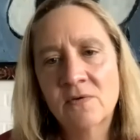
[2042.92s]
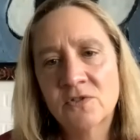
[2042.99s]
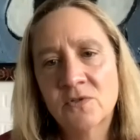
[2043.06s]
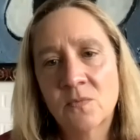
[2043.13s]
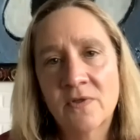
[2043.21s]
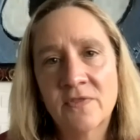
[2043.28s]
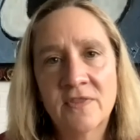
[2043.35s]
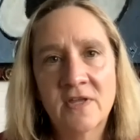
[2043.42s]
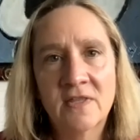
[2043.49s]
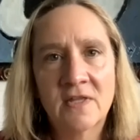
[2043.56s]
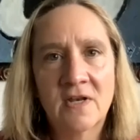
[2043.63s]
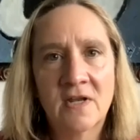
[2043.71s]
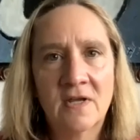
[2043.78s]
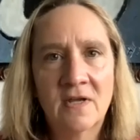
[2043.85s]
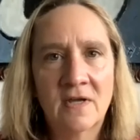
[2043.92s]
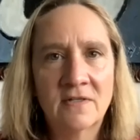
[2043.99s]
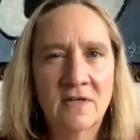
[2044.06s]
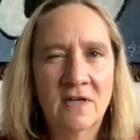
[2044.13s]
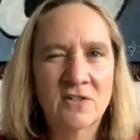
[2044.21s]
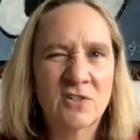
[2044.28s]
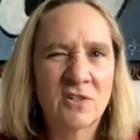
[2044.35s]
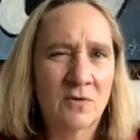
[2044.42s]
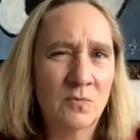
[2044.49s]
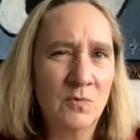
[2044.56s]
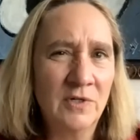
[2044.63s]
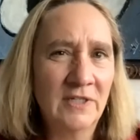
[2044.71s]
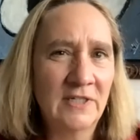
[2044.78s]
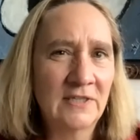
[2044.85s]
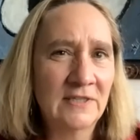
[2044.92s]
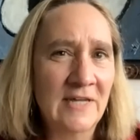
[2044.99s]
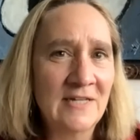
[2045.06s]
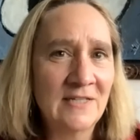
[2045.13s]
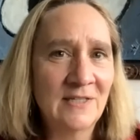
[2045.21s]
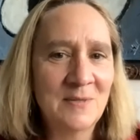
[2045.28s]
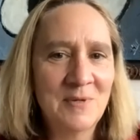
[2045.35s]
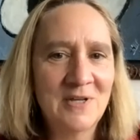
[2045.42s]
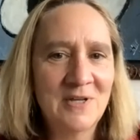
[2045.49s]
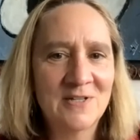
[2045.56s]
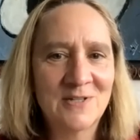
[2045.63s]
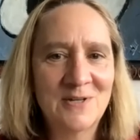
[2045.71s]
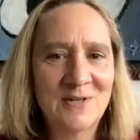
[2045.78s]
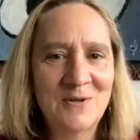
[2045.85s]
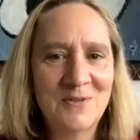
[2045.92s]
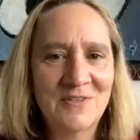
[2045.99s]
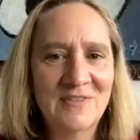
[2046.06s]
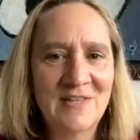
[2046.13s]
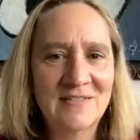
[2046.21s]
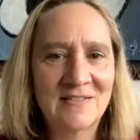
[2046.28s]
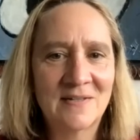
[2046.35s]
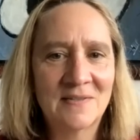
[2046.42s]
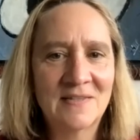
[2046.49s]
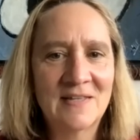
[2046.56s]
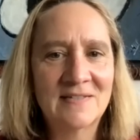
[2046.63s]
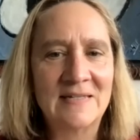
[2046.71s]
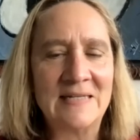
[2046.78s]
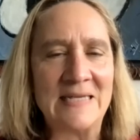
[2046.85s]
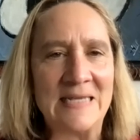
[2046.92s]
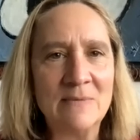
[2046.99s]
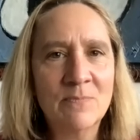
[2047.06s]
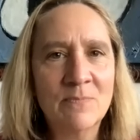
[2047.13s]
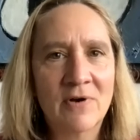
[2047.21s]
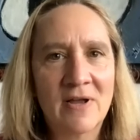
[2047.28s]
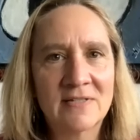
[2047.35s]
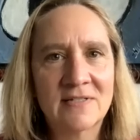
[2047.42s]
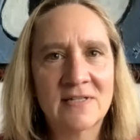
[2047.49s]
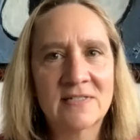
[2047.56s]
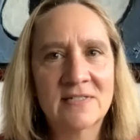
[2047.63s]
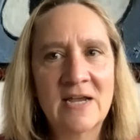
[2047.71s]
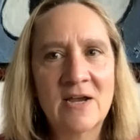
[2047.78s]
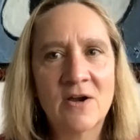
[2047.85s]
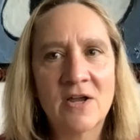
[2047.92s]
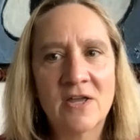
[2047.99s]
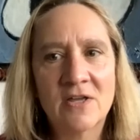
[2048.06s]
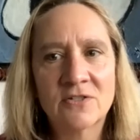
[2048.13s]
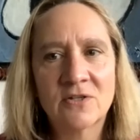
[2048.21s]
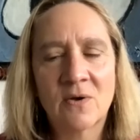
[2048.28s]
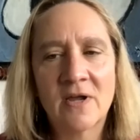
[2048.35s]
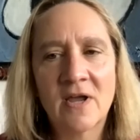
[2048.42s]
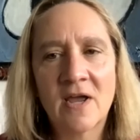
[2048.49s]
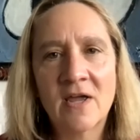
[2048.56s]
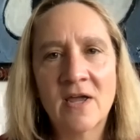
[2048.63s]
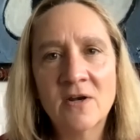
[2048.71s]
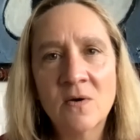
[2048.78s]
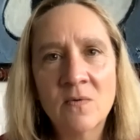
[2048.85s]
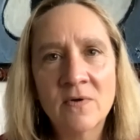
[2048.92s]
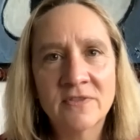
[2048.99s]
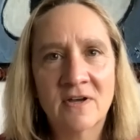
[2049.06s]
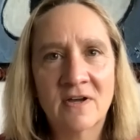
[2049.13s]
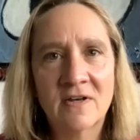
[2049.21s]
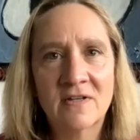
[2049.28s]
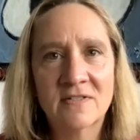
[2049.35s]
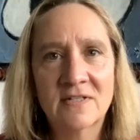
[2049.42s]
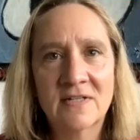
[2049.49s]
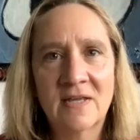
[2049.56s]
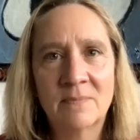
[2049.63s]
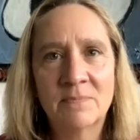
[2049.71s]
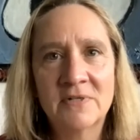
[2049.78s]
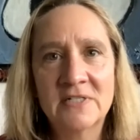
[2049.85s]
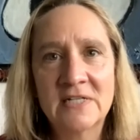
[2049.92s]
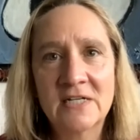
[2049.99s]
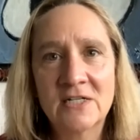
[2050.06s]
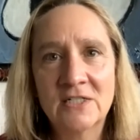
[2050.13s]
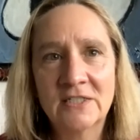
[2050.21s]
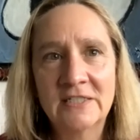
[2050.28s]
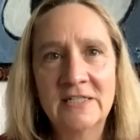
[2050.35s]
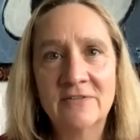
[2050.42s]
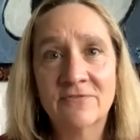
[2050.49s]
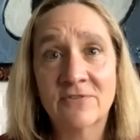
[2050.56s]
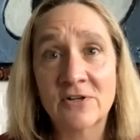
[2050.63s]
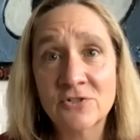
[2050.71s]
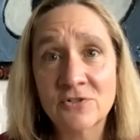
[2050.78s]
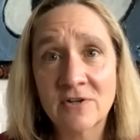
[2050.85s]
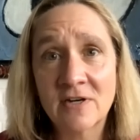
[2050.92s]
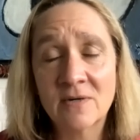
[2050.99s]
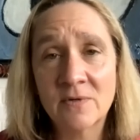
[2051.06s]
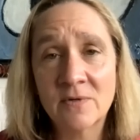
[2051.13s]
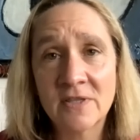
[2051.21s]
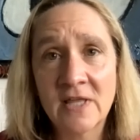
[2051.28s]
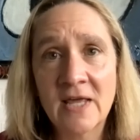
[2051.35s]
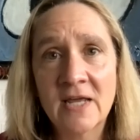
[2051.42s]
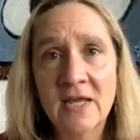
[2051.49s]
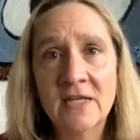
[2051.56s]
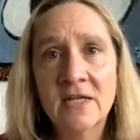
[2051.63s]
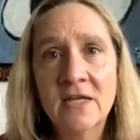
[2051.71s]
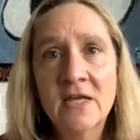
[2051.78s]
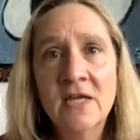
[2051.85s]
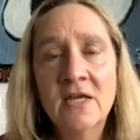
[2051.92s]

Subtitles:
that was the one thing that I touched on really lightly because I know that that's an in-process area. So I don't want the audience to get particularly frustrated with that.